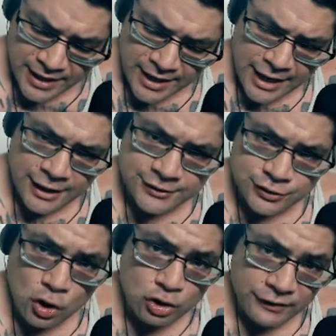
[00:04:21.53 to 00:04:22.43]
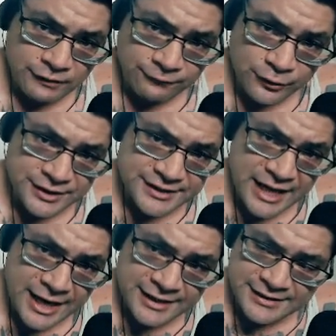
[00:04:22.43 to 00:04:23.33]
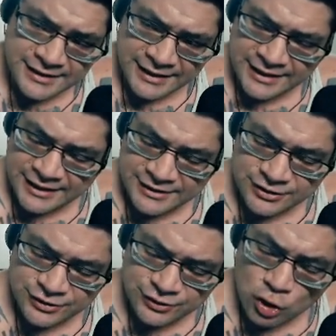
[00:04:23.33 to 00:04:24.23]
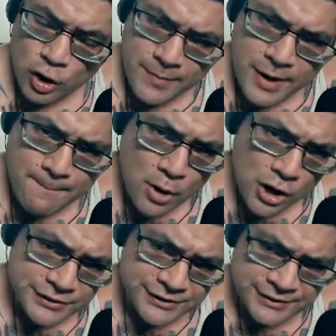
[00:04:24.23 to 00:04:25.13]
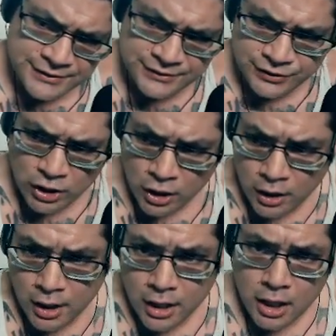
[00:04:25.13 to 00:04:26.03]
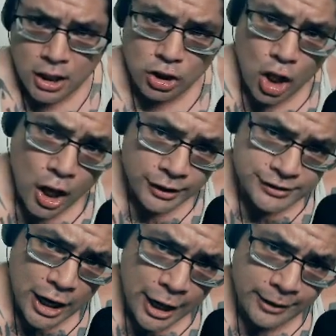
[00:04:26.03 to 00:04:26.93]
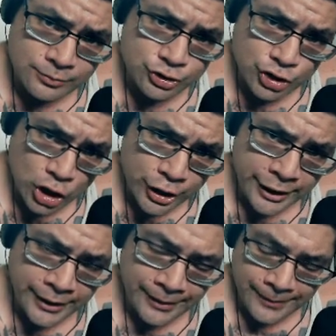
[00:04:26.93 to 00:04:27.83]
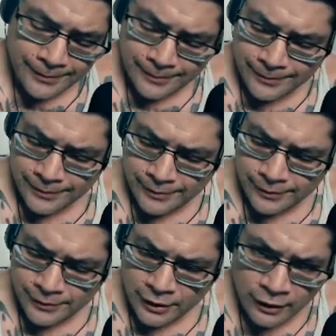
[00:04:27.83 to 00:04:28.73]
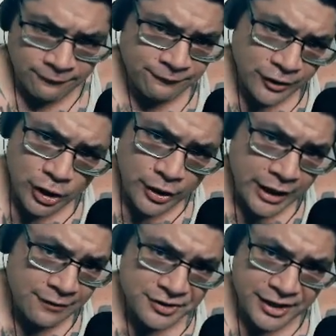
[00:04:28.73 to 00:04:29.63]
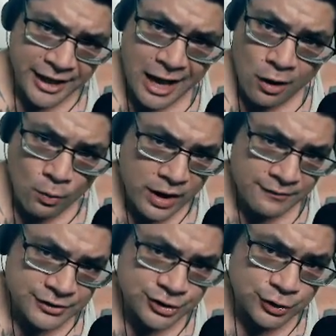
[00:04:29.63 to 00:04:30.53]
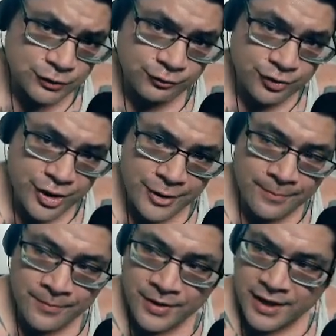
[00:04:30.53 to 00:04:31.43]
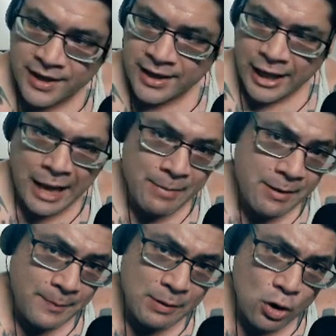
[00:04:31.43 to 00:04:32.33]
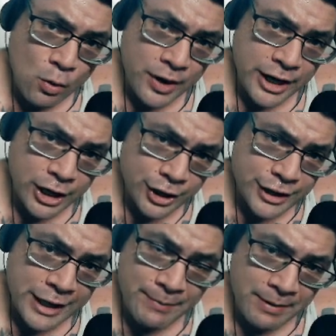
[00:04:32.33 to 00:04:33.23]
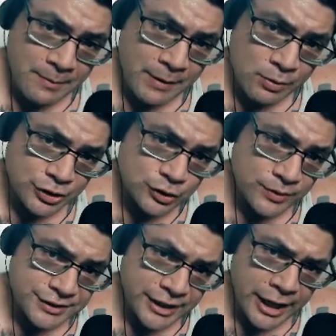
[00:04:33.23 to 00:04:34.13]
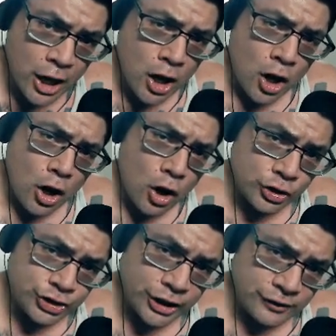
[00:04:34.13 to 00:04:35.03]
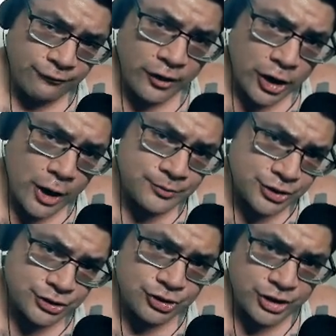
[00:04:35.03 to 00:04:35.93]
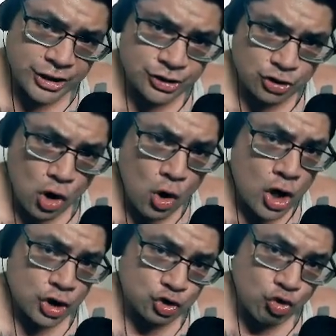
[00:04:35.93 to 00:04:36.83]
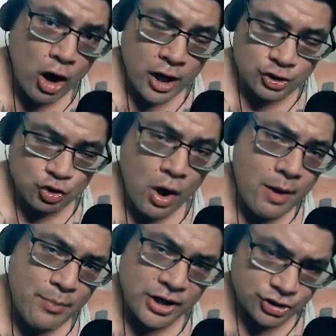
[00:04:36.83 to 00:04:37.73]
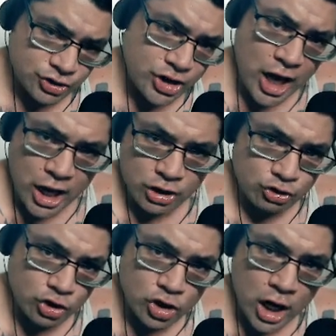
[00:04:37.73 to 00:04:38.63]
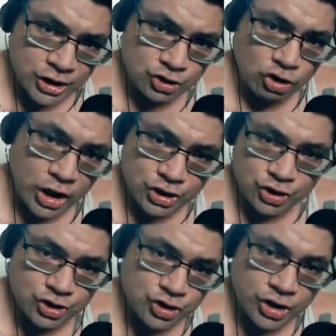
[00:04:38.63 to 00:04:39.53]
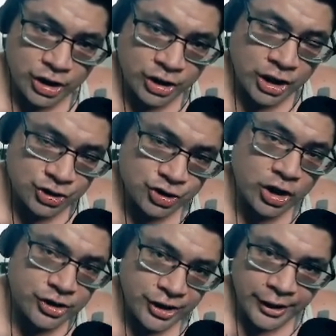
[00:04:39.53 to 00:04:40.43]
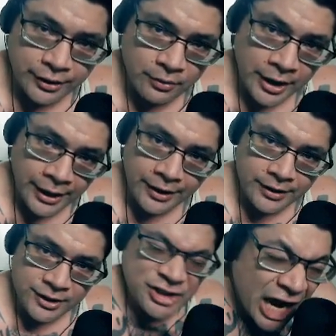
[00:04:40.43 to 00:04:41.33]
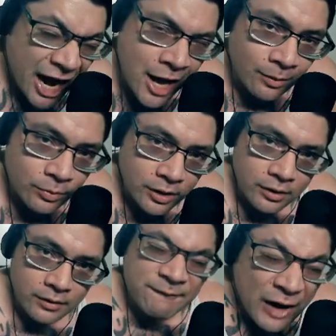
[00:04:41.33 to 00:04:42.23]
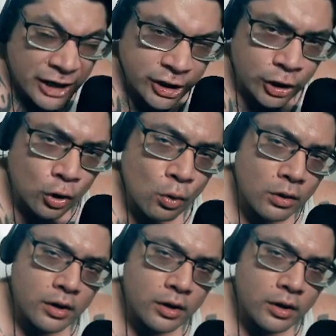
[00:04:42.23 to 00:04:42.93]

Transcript: And so lifting for aesthetics, it, it's going to be a person's uh long time journey on figuring everything out, whatever suits for them. And maybe people don't want to hear that. Maybe people just want to say, "Oh, shut the fuck up, Jinx the thing. Just go squat, squat, bench, and dead, and do your isolations and, and, and suck a dick, right? Shut up! Fuck you!"